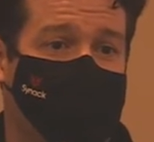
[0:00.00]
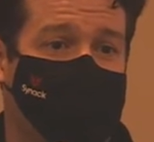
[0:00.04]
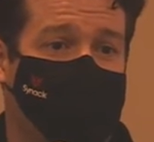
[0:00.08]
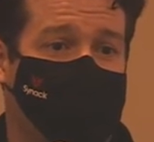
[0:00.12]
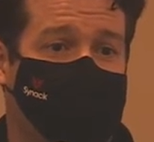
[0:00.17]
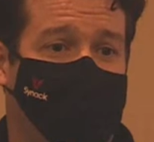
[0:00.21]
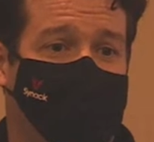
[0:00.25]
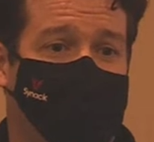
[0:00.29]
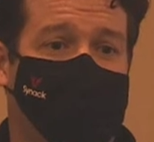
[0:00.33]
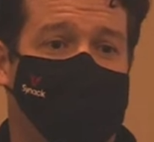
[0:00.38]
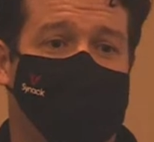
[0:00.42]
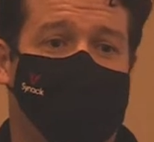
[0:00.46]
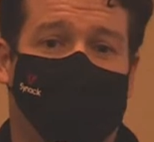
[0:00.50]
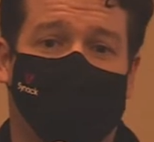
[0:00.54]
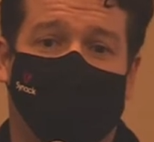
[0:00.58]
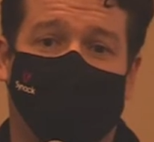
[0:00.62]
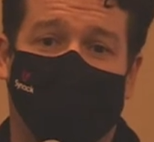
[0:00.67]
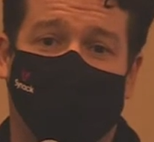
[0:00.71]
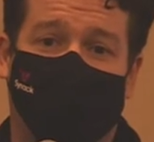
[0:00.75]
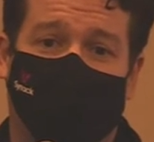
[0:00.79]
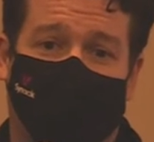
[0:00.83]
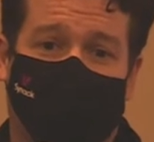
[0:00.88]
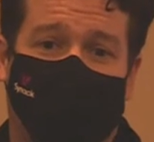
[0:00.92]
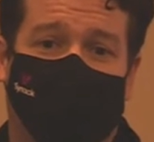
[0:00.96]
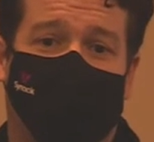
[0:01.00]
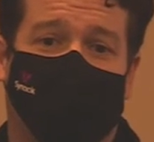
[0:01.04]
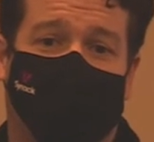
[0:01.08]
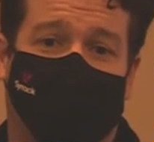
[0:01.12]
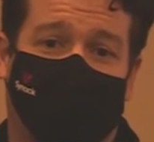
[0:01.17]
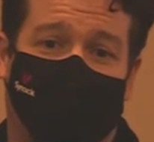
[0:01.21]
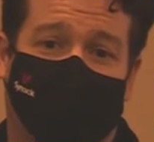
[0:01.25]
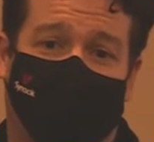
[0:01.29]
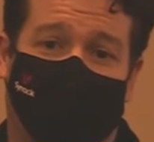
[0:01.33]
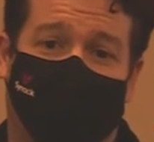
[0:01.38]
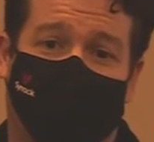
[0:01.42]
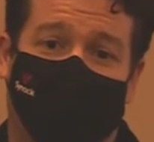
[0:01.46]
And it helped focus
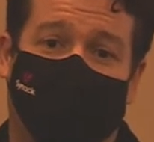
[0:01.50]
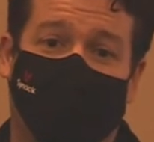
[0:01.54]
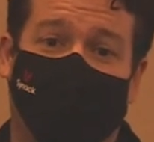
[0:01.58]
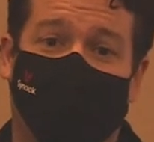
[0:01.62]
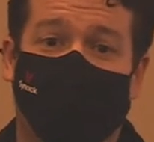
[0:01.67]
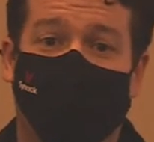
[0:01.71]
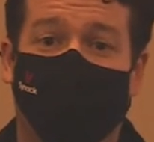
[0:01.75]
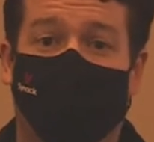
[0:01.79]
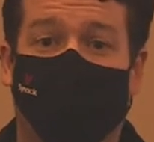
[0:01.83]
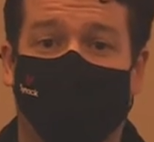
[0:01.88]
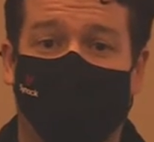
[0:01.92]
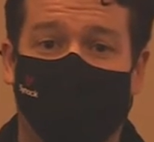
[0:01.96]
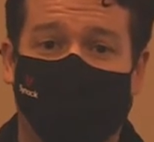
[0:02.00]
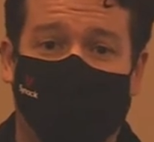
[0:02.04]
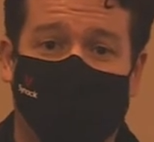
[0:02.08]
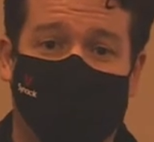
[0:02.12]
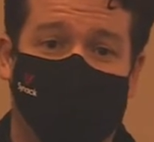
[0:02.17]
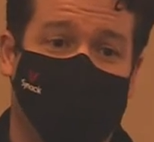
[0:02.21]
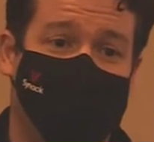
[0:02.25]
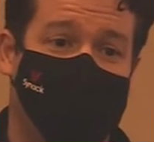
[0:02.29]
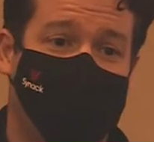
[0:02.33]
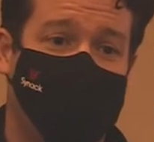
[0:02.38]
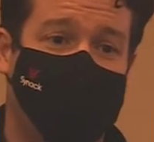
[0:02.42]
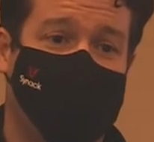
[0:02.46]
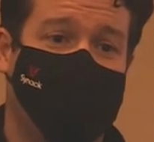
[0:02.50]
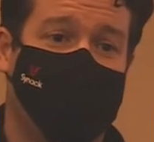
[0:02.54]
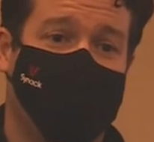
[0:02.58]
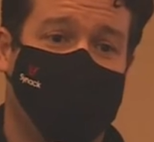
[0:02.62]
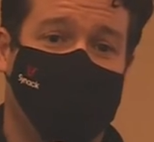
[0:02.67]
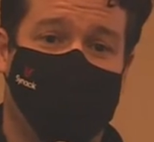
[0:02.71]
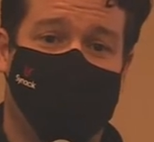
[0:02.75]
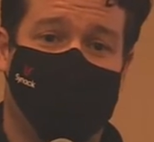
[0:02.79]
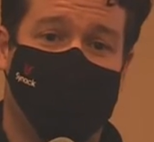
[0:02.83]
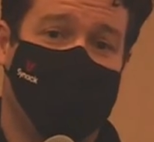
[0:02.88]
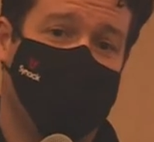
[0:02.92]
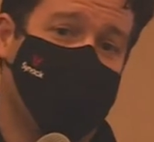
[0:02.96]
everyone on the merit based achievement,
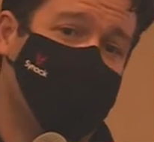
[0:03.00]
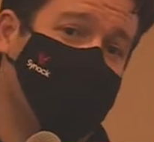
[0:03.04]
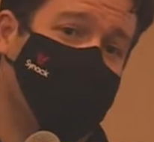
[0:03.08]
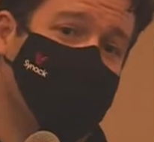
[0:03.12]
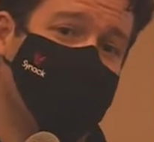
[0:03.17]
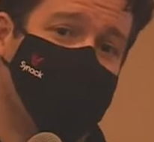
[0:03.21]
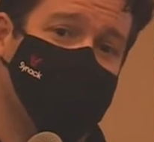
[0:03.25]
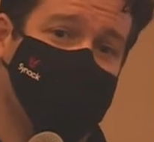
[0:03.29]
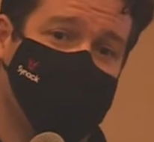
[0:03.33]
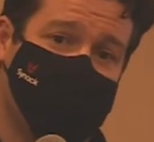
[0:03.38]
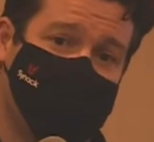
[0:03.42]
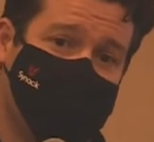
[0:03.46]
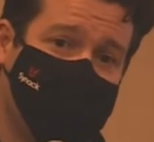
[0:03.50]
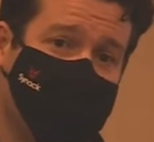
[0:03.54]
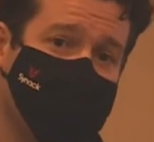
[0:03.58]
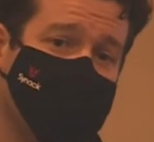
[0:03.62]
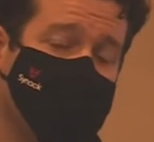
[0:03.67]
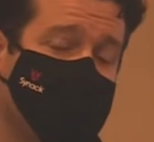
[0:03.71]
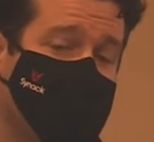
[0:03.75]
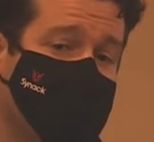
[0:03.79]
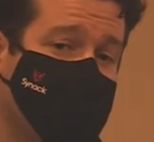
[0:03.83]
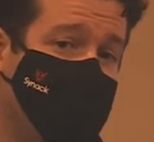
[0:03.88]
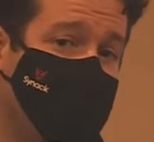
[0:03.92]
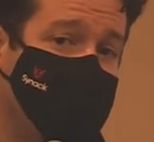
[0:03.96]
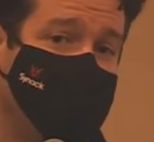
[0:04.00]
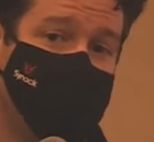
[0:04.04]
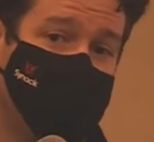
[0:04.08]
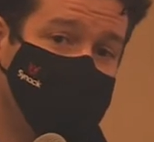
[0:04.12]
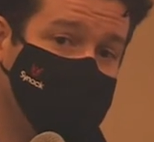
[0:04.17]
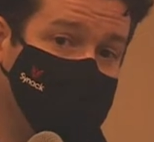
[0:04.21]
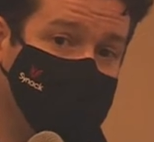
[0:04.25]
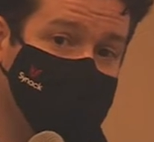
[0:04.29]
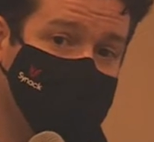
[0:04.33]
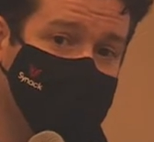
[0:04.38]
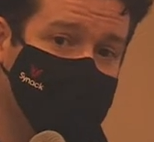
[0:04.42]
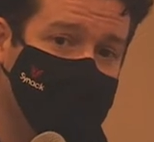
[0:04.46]
which these women excelled in
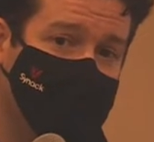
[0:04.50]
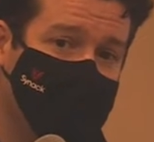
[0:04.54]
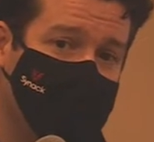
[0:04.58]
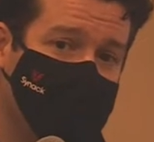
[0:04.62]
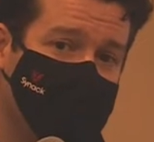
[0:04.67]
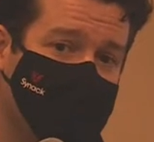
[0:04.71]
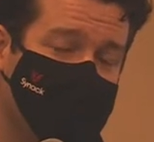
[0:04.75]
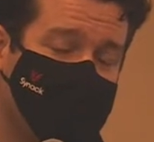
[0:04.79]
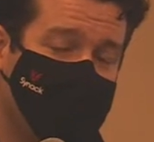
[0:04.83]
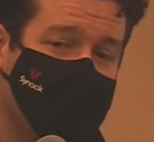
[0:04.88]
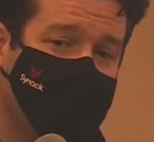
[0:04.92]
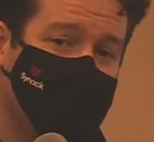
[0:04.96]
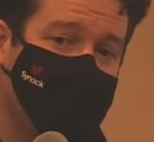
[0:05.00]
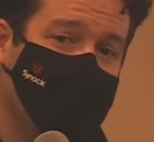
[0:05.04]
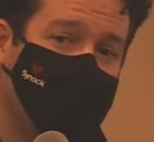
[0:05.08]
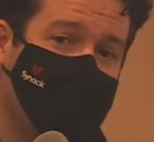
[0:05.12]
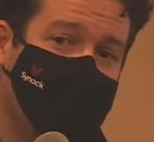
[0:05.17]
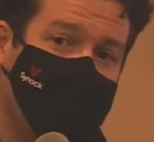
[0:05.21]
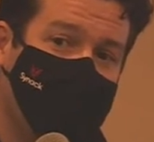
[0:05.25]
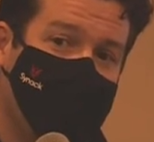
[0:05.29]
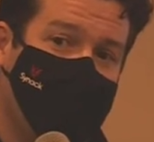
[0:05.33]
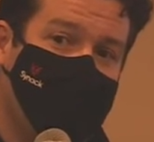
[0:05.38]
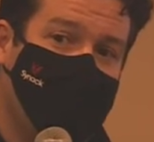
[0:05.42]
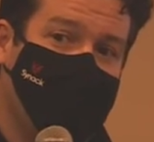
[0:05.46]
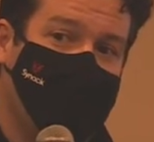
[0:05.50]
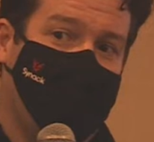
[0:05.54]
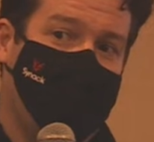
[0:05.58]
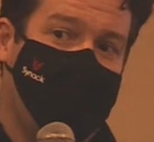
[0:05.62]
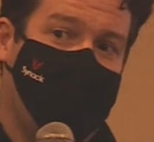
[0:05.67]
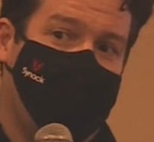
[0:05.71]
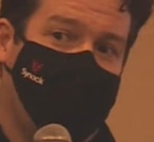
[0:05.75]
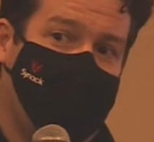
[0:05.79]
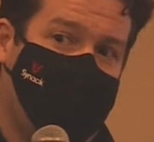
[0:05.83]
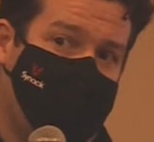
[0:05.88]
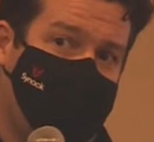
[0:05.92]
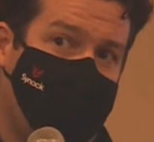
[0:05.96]
mightily. So we're
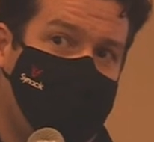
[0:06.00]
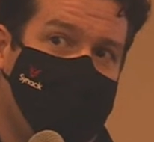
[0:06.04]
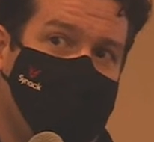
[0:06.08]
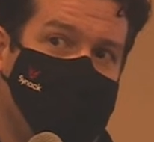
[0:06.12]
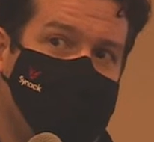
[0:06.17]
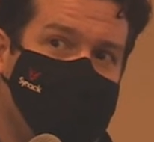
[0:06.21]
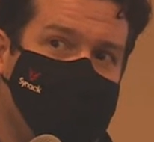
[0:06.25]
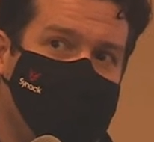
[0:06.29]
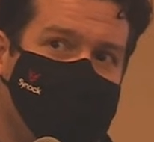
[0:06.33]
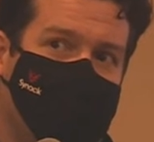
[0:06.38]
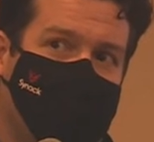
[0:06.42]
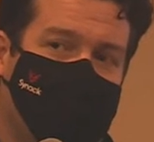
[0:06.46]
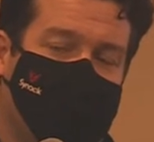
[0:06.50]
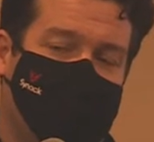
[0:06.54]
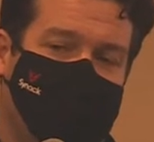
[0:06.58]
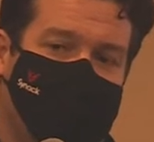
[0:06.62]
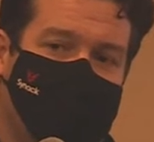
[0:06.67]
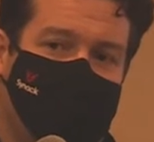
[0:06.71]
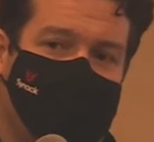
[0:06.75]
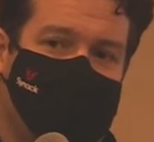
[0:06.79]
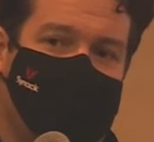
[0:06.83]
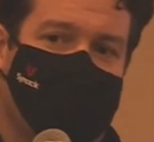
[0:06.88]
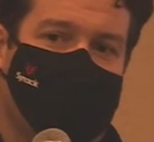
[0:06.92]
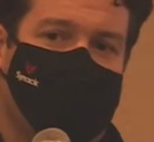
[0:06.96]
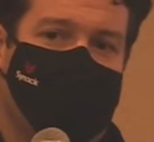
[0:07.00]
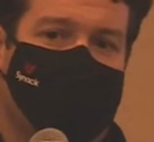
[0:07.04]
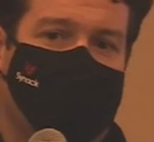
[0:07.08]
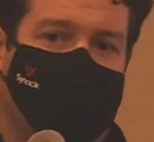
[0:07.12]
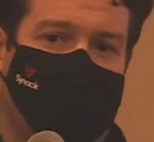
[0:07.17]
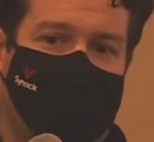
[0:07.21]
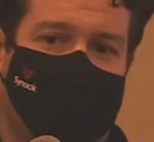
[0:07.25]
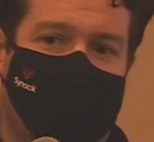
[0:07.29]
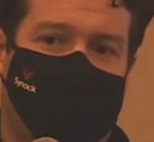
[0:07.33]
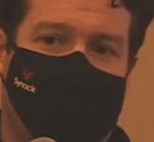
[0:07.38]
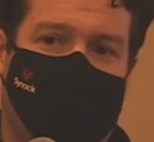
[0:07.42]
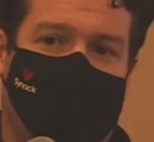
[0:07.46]
like, all right, well, we've got this
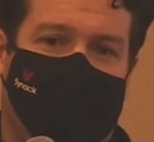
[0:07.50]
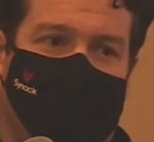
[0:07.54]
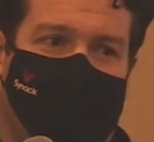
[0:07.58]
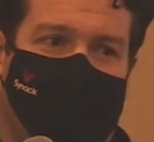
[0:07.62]
report.